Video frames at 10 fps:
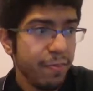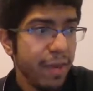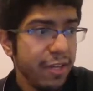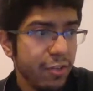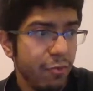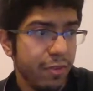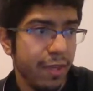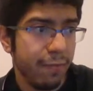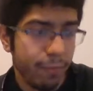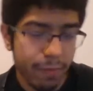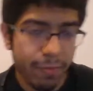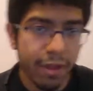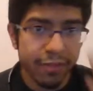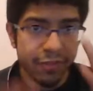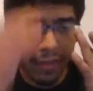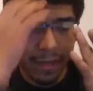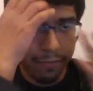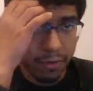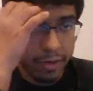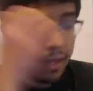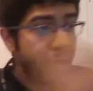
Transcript: my issue with it from a plot standpoint.